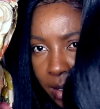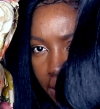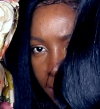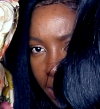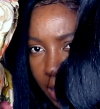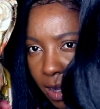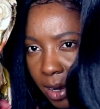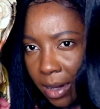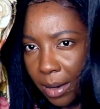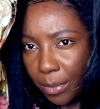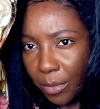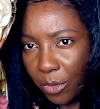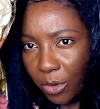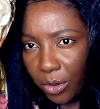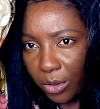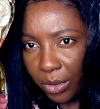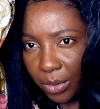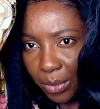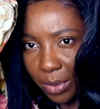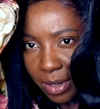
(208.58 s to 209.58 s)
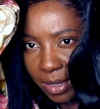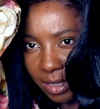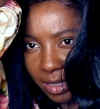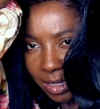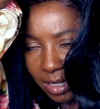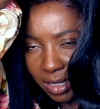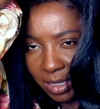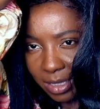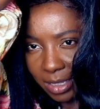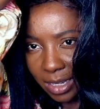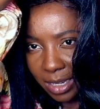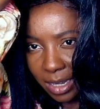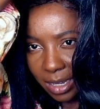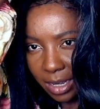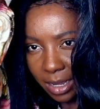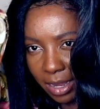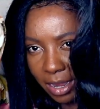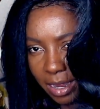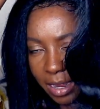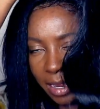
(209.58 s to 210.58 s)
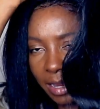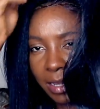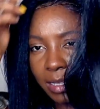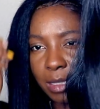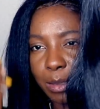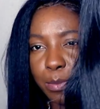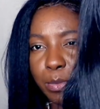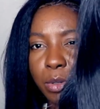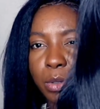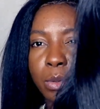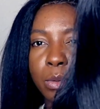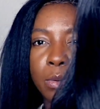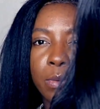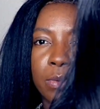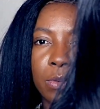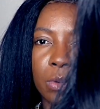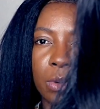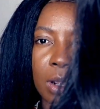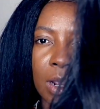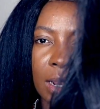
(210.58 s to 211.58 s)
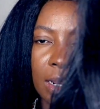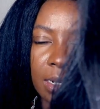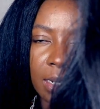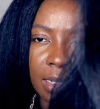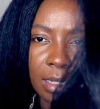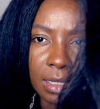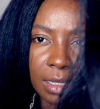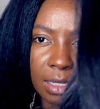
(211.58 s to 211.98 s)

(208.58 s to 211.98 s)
Got them all 3 and 16. The hair is beautiful, guys. This